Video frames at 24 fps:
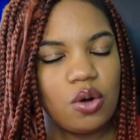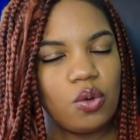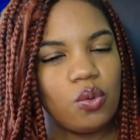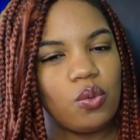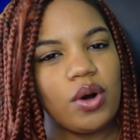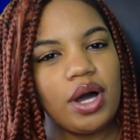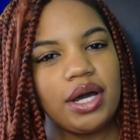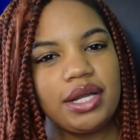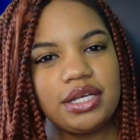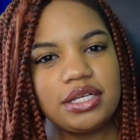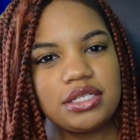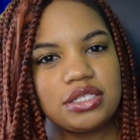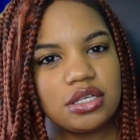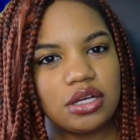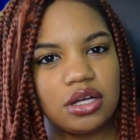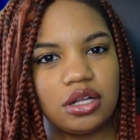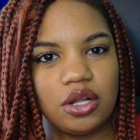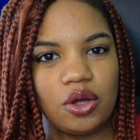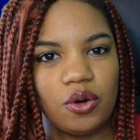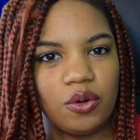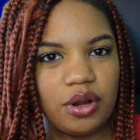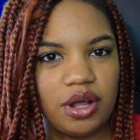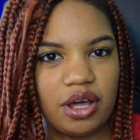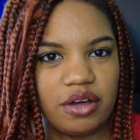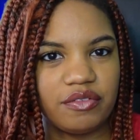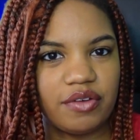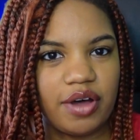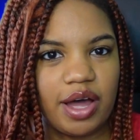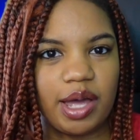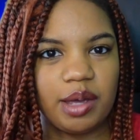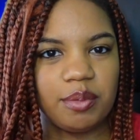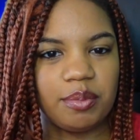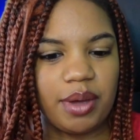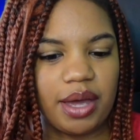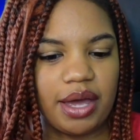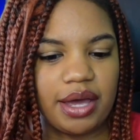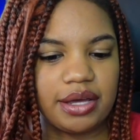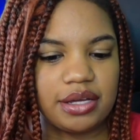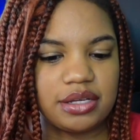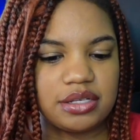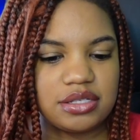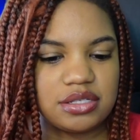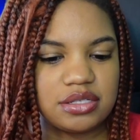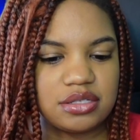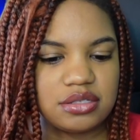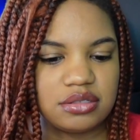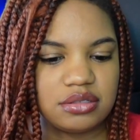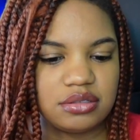Why does the clone have eye
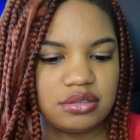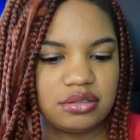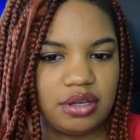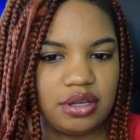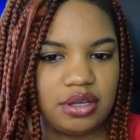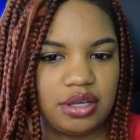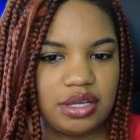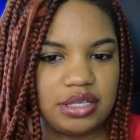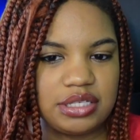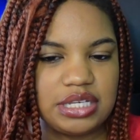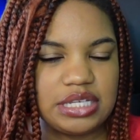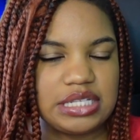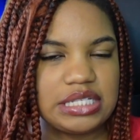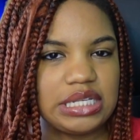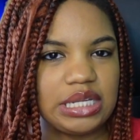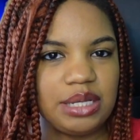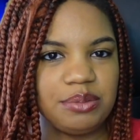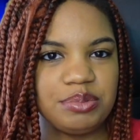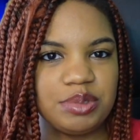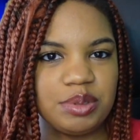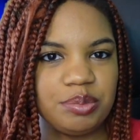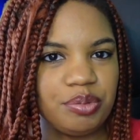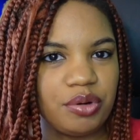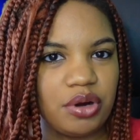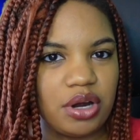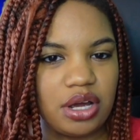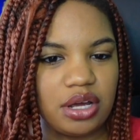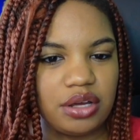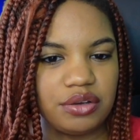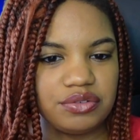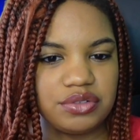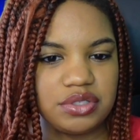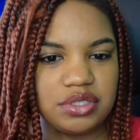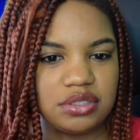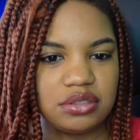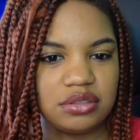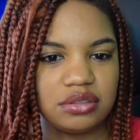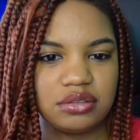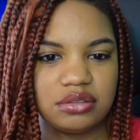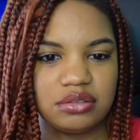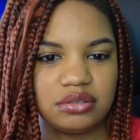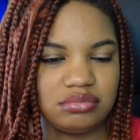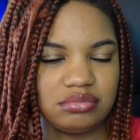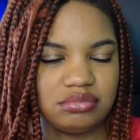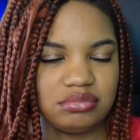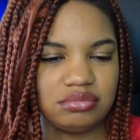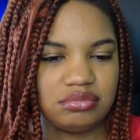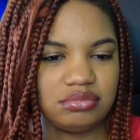bags? Is he sleep deprived?
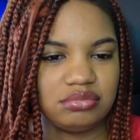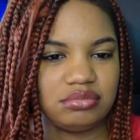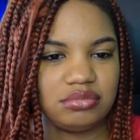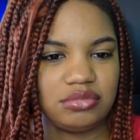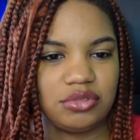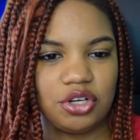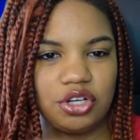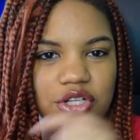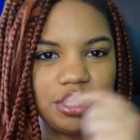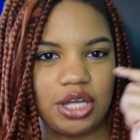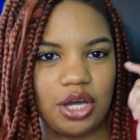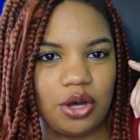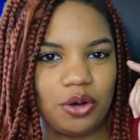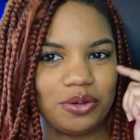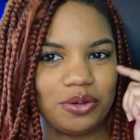Could they